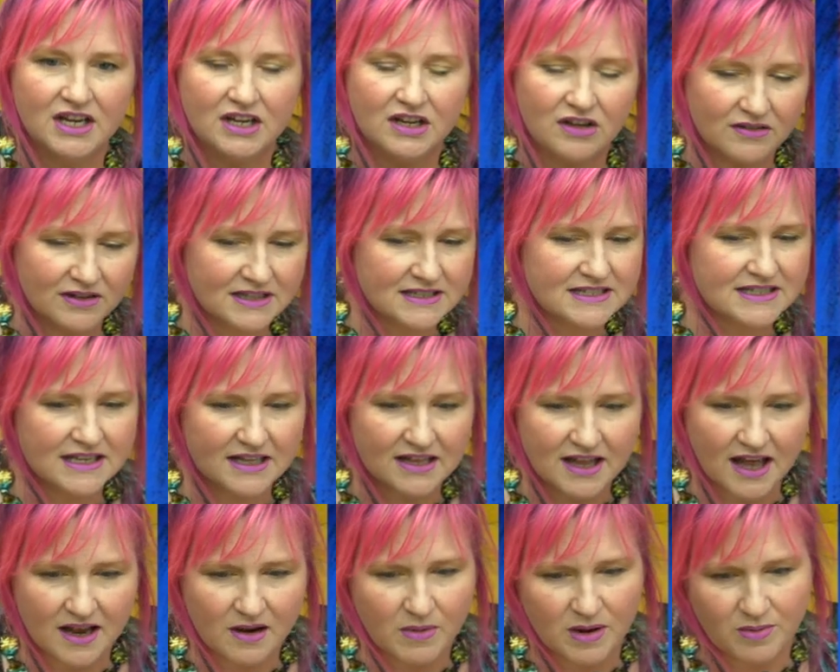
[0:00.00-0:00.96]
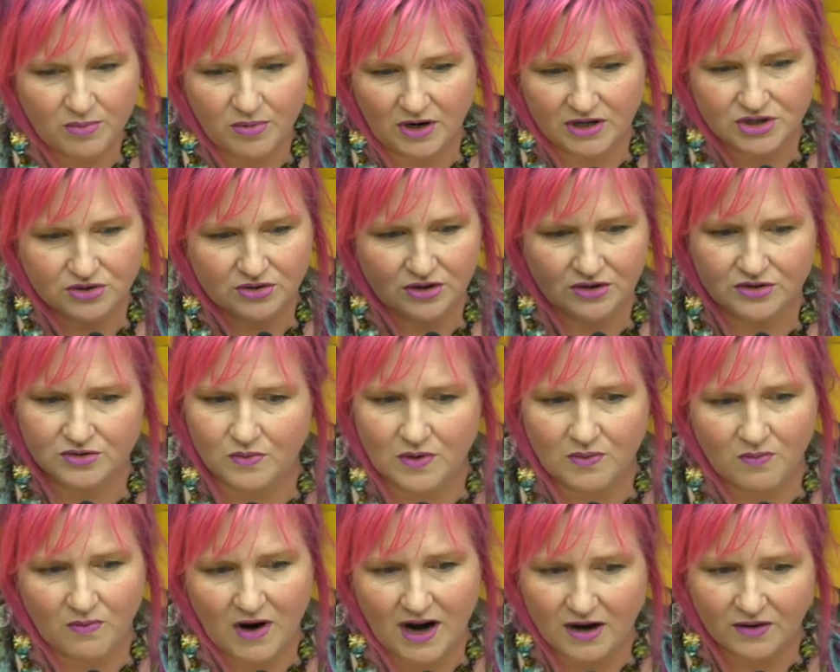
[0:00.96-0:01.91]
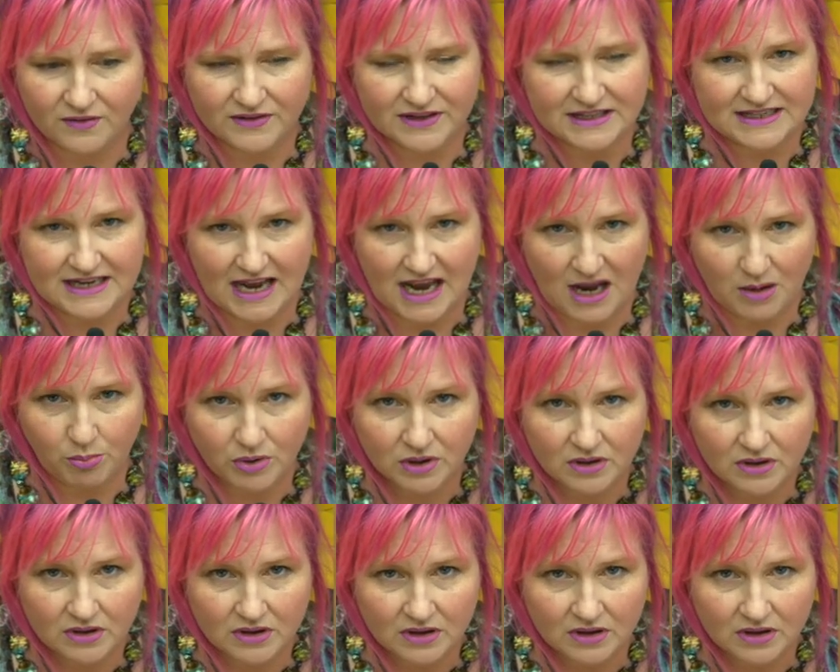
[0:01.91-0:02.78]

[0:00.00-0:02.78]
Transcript: You can see a lot of my brush strokes went right over the tape.